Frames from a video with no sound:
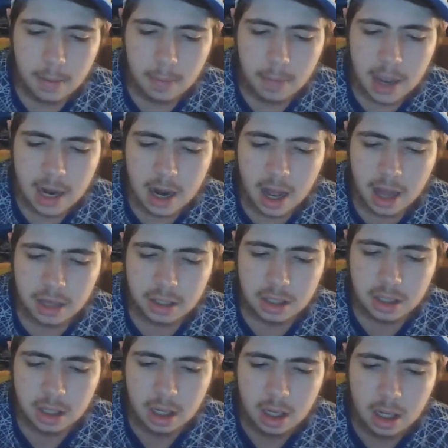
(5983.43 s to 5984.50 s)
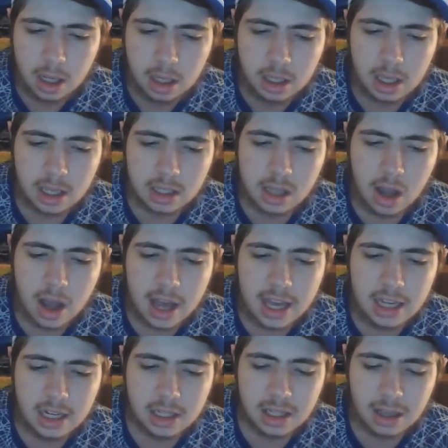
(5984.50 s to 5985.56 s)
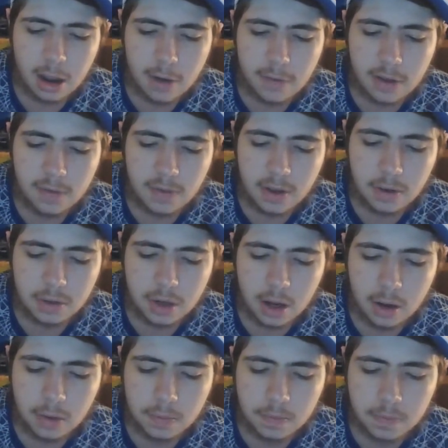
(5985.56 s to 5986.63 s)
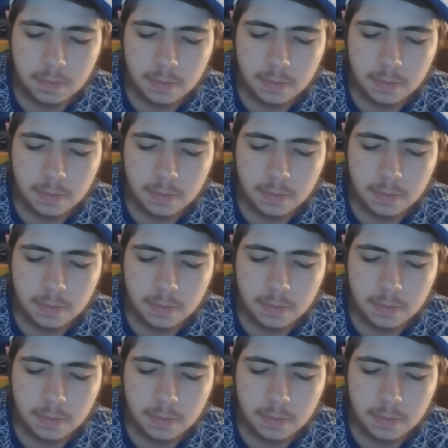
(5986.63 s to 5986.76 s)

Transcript: Ben Hunt kicks high. He doesn't go for the field goal.